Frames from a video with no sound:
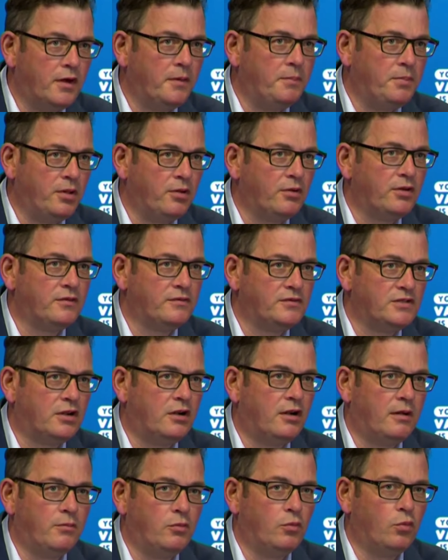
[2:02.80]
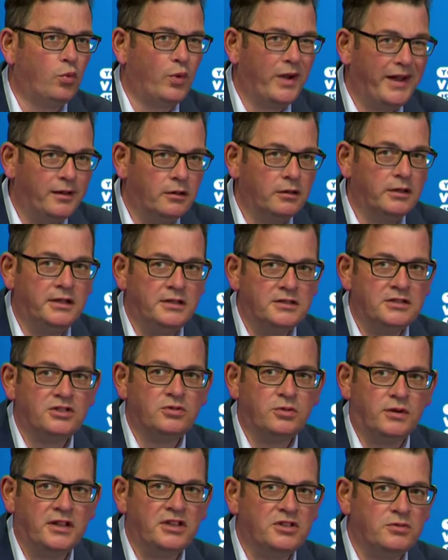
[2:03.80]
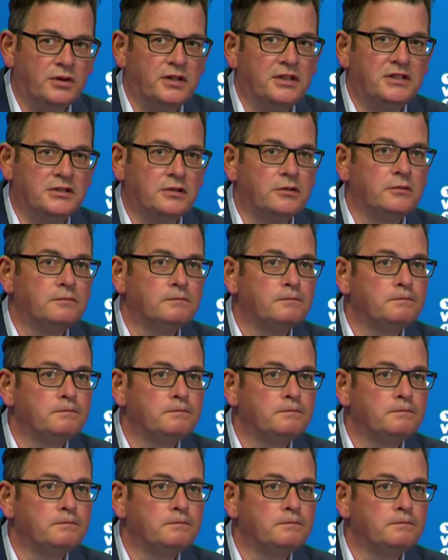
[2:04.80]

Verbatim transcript: a period of time, well into 2022.